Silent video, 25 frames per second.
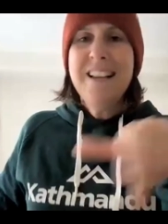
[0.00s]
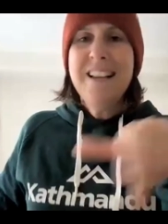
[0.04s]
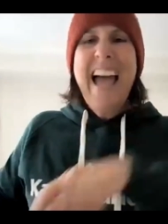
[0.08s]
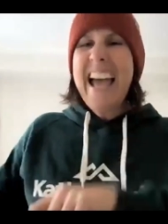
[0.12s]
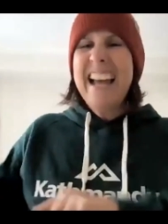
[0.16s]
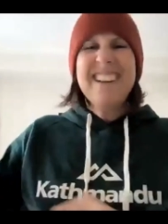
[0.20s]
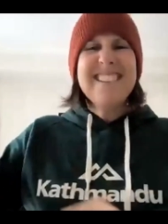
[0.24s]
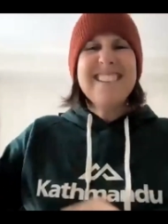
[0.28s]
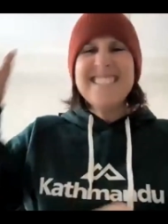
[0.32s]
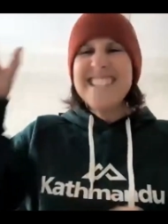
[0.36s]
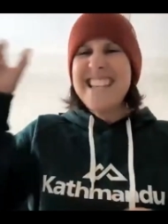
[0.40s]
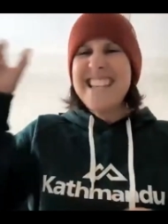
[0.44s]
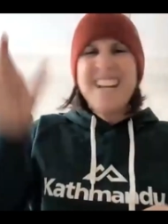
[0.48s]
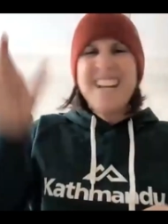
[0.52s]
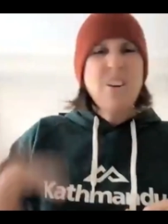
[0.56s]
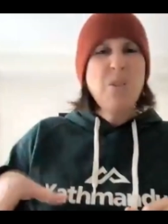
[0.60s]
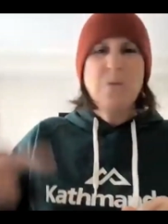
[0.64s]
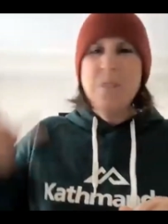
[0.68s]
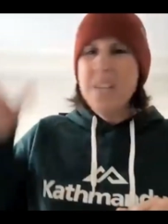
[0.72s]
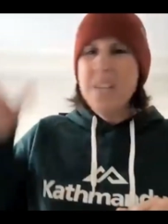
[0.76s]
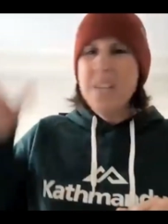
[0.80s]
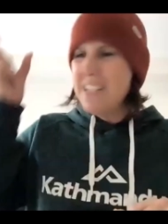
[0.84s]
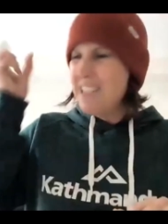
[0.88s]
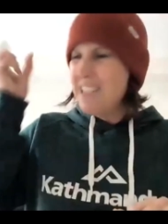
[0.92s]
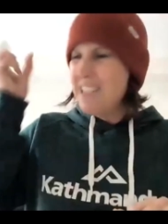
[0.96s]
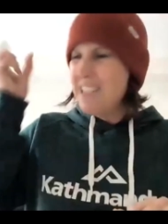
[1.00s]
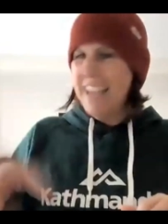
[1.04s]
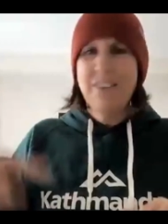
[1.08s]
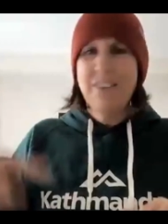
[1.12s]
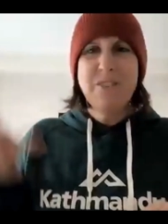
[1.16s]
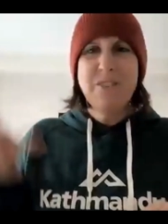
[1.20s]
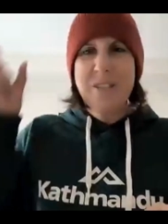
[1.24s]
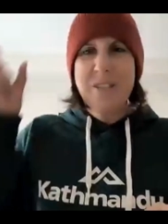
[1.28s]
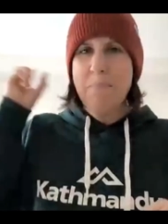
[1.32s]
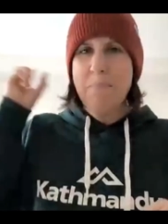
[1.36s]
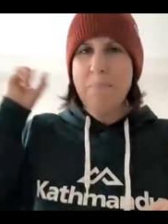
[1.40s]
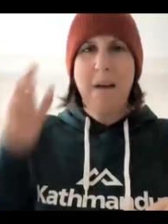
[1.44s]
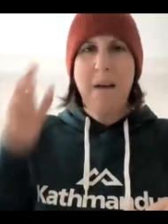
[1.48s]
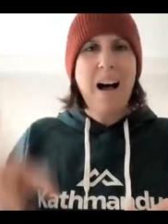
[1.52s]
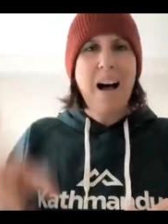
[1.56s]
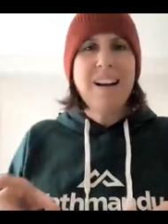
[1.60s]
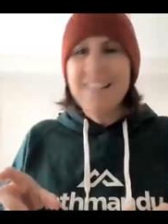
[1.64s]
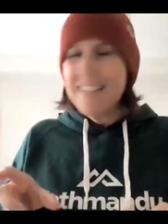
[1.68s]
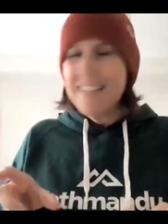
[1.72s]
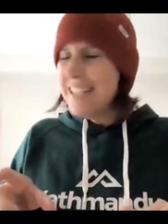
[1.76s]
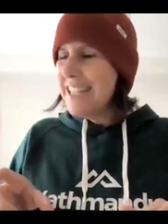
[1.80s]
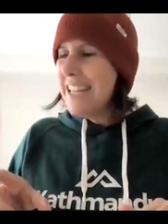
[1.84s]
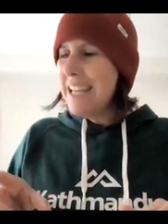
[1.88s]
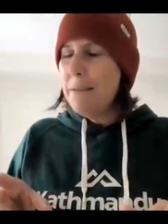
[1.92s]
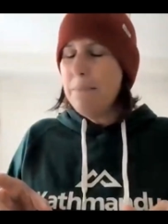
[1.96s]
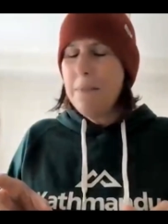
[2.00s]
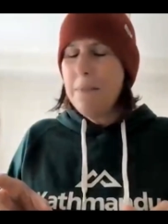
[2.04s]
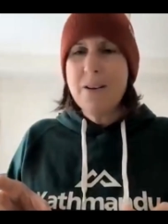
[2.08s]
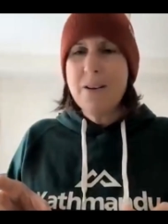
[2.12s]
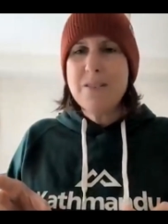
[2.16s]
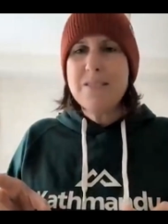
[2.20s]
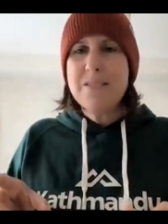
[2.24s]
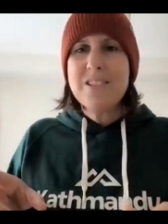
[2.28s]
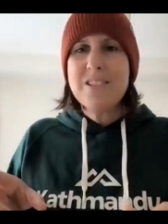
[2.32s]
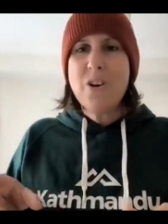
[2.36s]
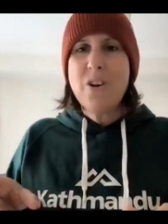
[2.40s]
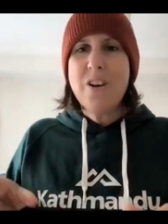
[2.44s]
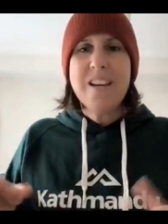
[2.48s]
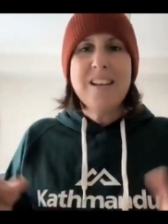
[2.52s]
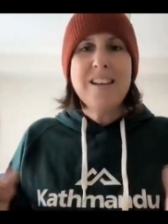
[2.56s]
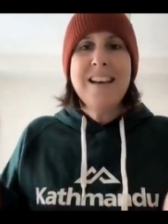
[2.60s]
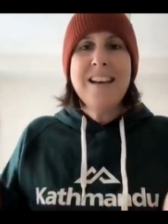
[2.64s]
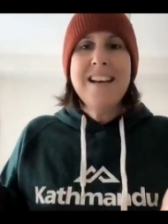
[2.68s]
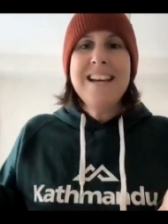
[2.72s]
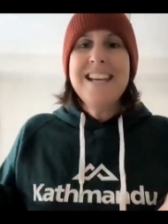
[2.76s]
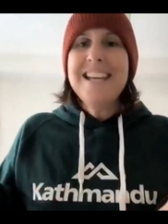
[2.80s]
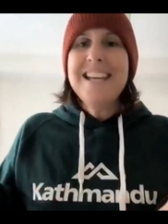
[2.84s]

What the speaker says: And I was getting all these sales and marketing emails going,